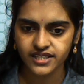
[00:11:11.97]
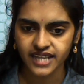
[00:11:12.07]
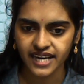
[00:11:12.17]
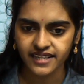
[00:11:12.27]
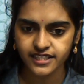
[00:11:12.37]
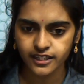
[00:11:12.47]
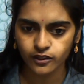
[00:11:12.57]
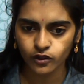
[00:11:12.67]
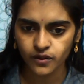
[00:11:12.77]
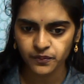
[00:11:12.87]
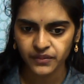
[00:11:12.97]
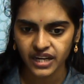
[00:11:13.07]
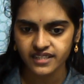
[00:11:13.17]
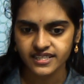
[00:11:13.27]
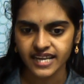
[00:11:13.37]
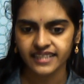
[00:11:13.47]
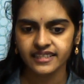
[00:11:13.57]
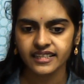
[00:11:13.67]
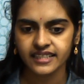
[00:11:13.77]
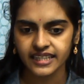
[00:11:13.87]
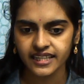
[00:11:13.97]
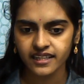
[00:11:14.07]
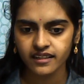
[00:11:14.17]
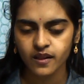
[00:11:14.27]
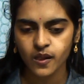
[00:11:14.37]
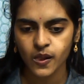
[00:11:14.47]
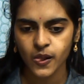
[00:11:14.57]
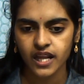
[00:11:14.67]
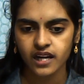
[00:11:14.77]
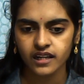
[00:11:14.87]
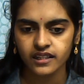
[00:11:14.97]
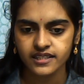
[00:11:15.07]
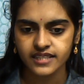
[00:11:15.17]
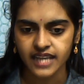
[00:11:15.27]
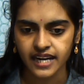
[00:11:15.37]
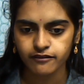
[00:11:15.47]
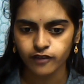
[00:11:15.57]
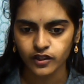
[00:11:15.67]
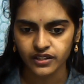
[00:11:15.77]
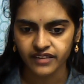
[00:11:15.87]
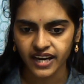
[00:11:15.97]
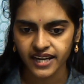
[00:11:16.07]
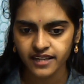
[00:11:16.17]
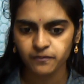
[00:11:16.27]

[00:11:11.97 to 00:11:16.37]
Sign 0, sign 30, sign 45,